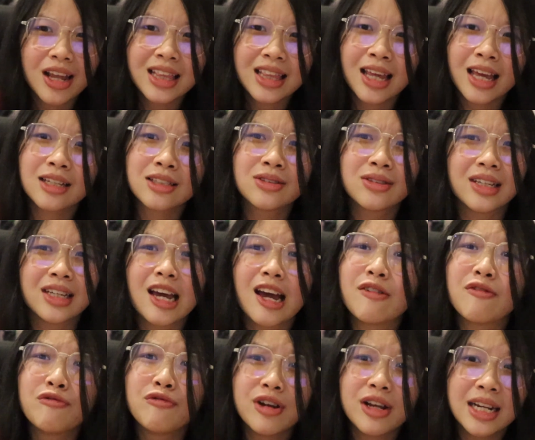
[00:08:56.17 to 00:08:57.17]
tends to get
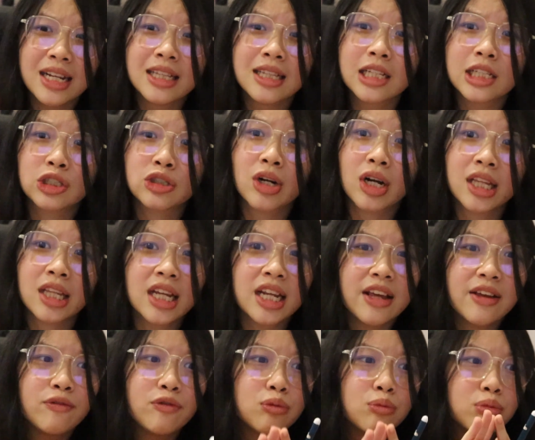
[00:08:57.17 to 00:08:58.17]
really distracted
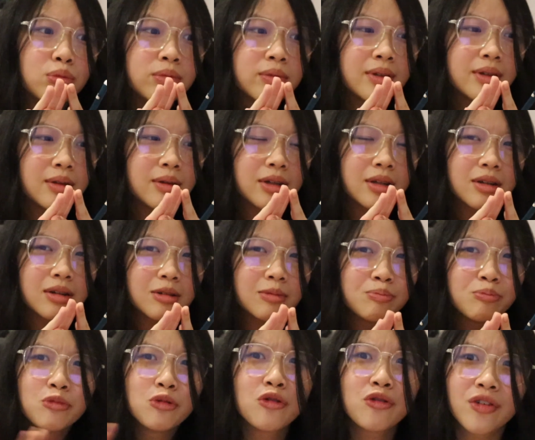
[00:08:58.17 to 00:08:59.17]
if you
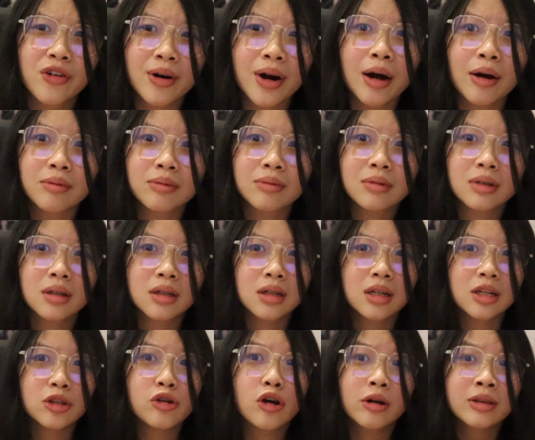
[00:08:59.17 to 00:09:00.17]
move around.
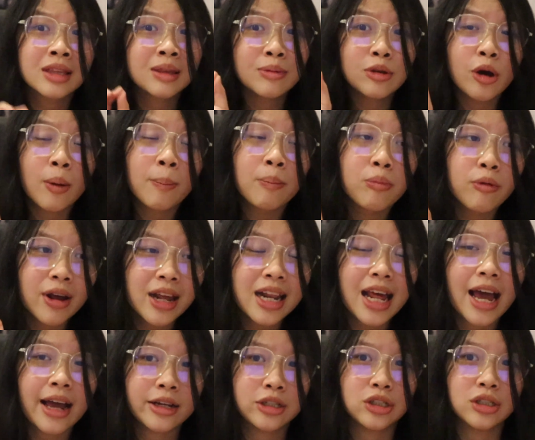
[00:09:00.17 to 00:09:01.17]
Your brain
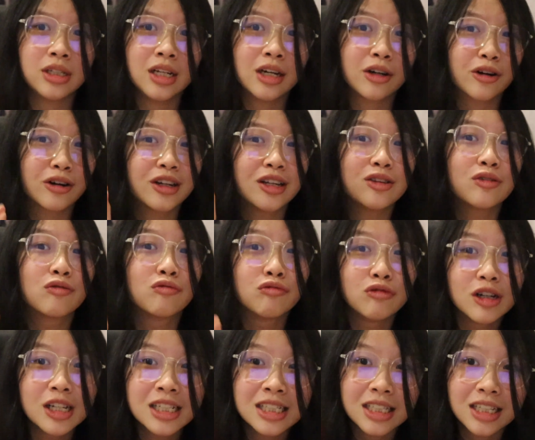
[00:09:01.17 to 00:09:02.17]
actually, according to
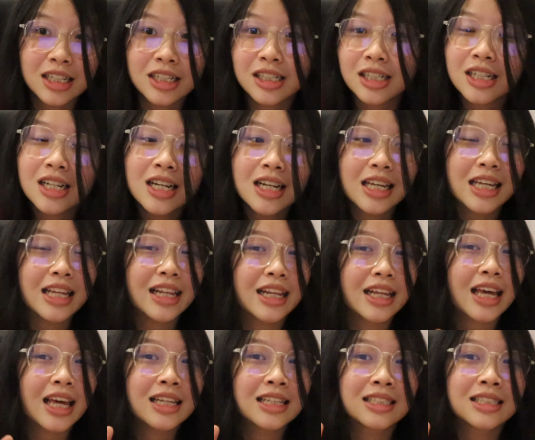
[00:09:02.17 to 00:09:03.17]
research, it
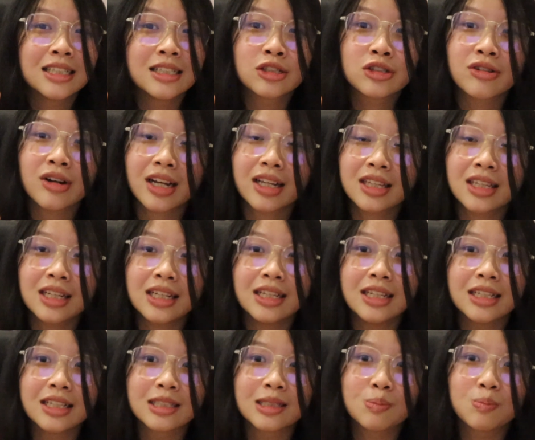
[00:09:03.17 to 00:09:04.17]
gets distracted
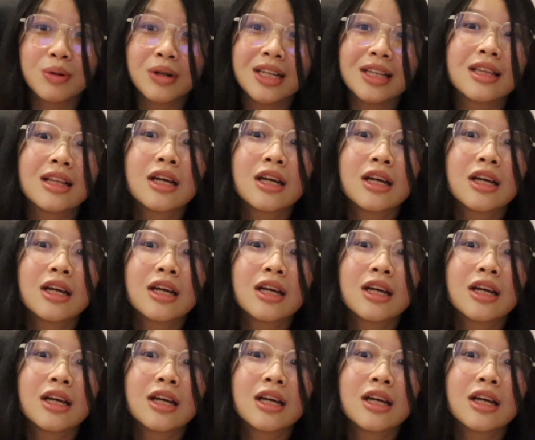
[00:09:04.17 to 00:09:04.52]
in a split